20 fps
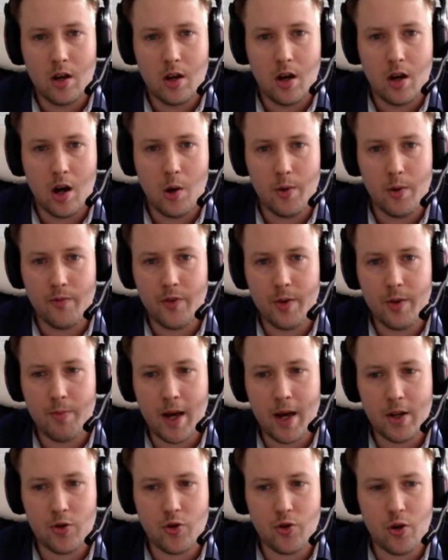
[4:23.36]
OMV
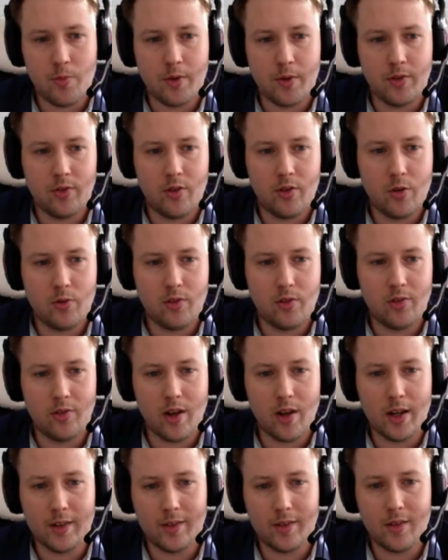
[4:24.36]
Petrom is due to
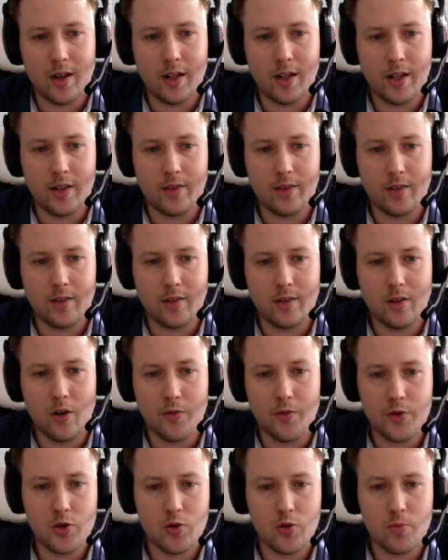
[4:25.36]
start studies at an
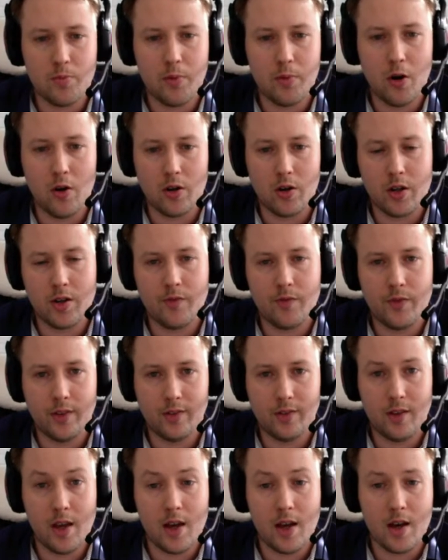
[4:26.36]
offshore block
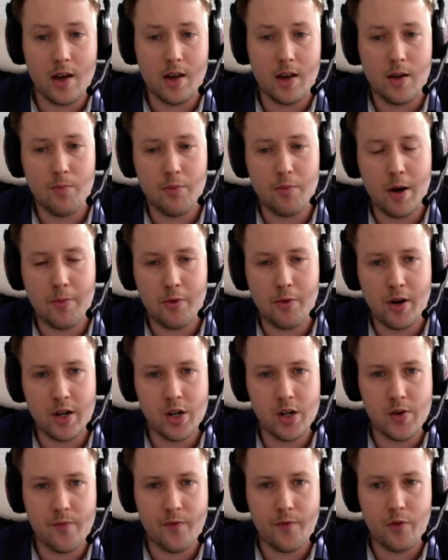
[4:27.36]
this year in
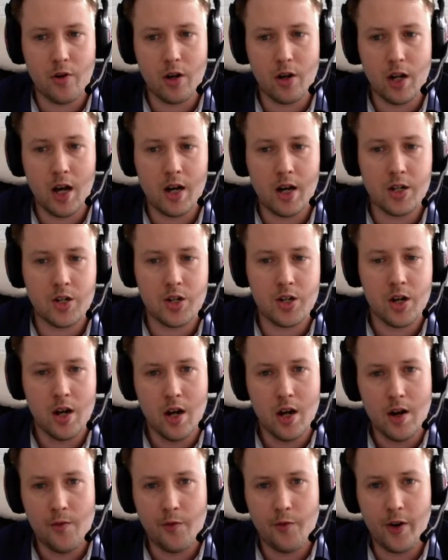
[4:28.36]
preparation for a large
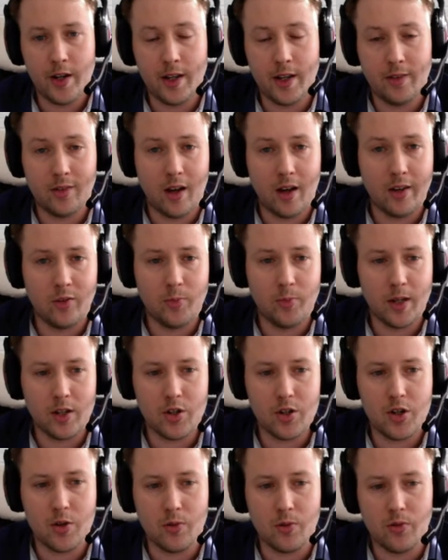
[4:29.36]
3D seismic
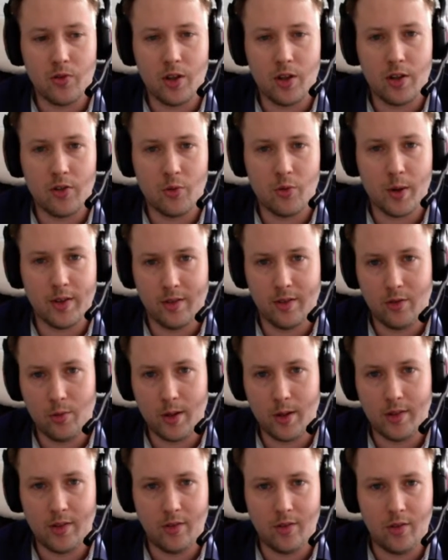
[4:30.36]
shoot in
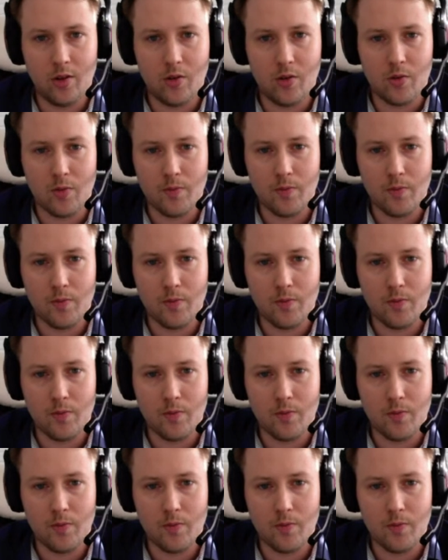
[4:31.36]
2022.